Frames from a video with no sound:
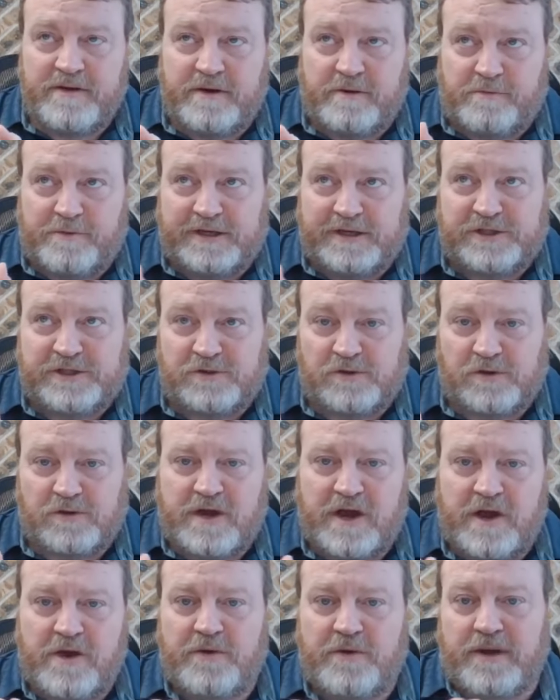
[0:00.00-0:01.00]
original
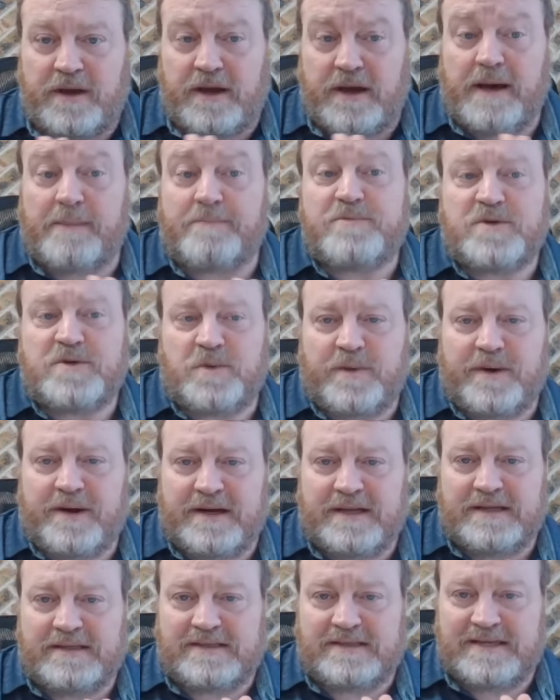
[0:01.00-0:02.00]
code up to where
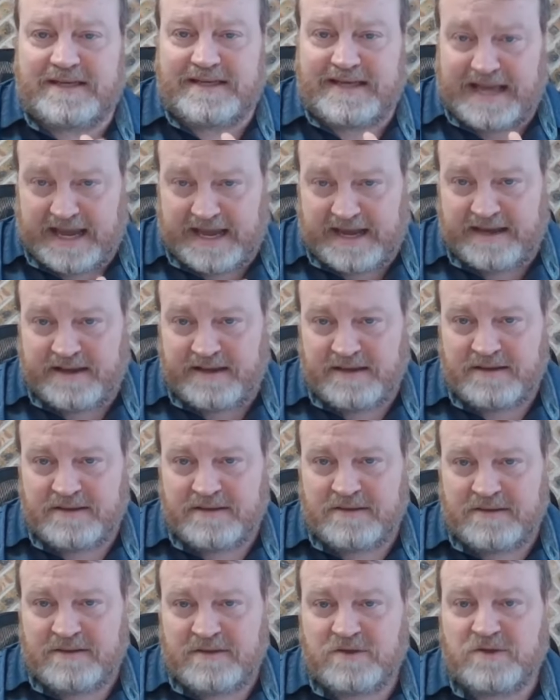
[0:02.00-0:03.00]
it is today,
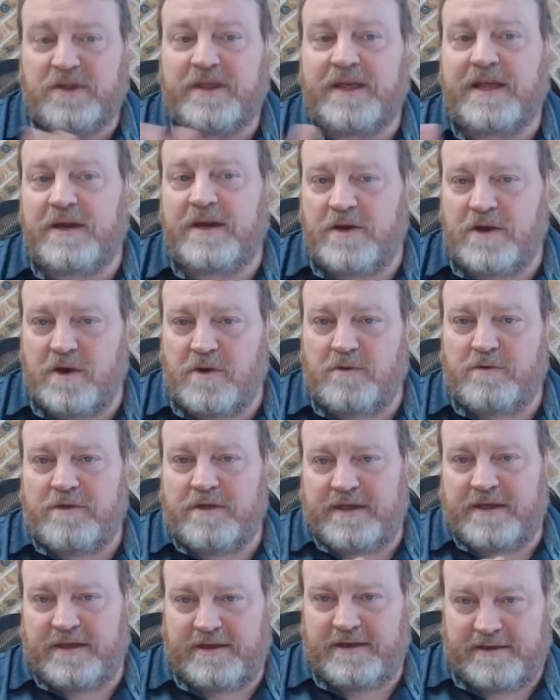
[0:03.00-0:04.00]
so they know
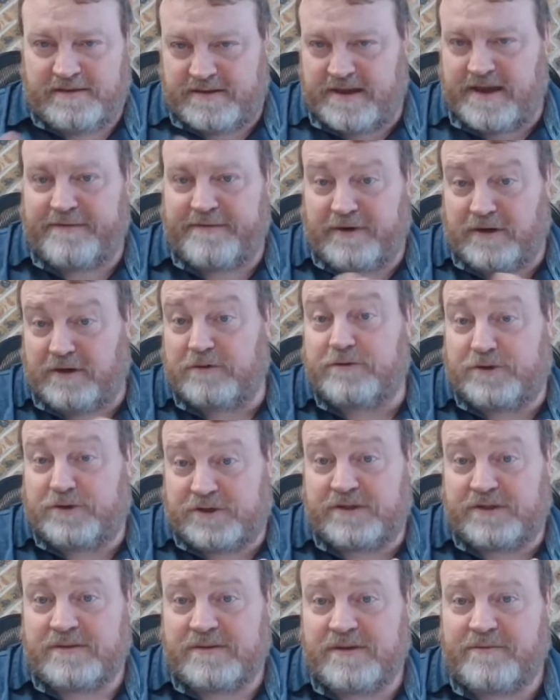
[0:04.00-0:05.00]
the
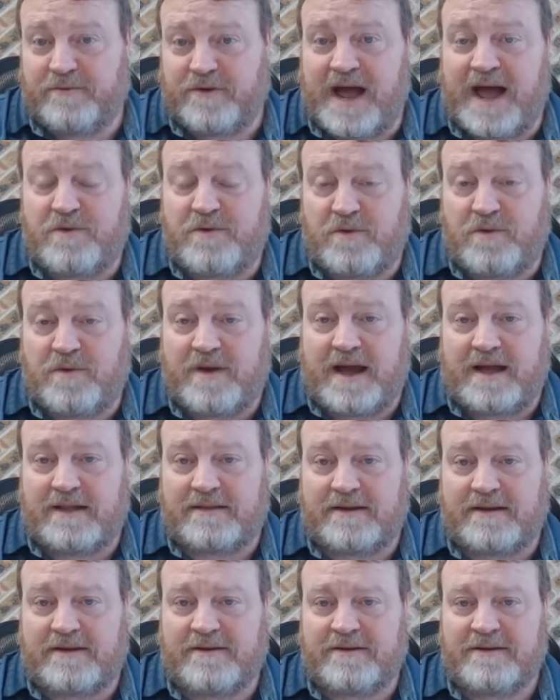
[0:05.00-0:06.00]
evolution of how you
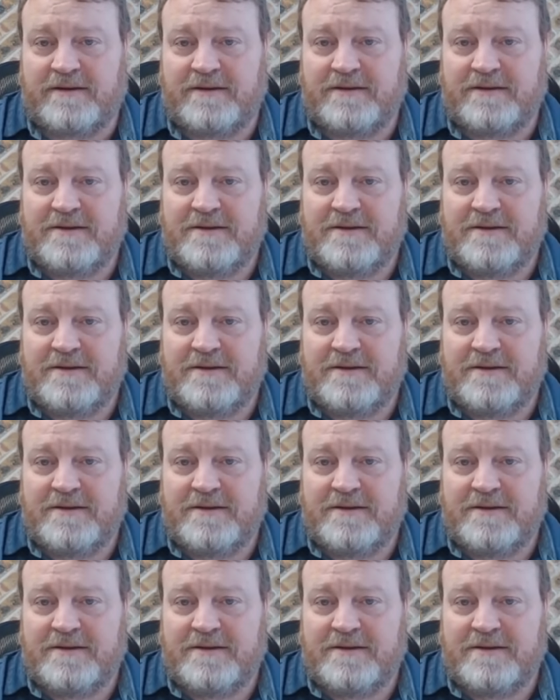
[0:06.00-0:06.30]
got there.